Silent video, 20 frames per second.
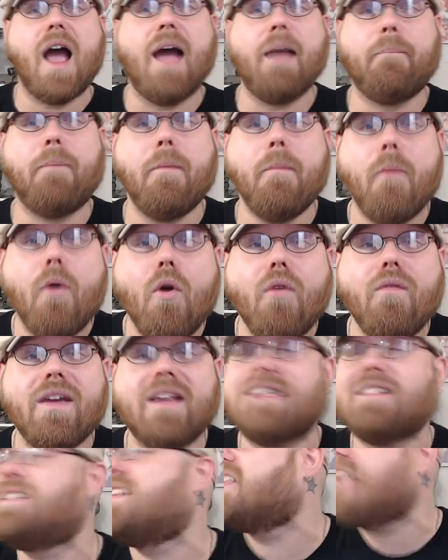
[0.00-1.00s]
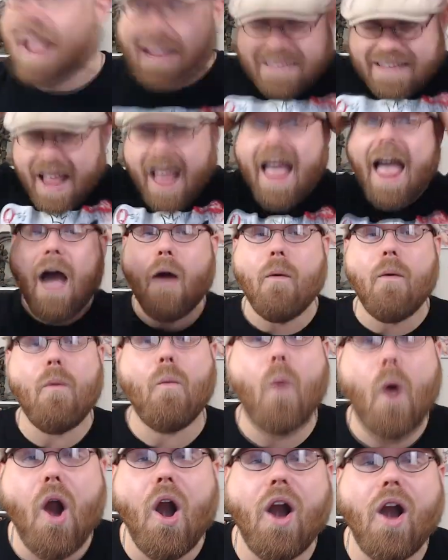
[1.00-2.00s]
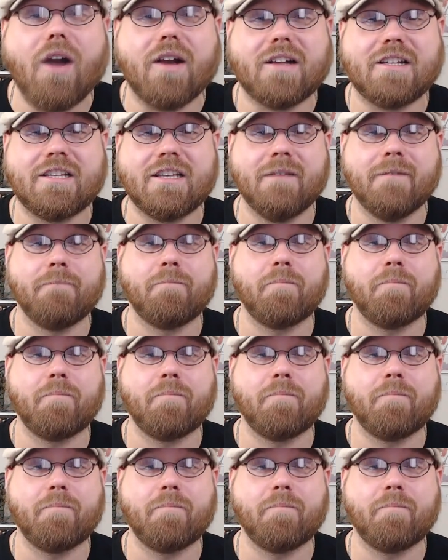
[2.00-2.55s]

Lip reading: type of movies? That's not how it works.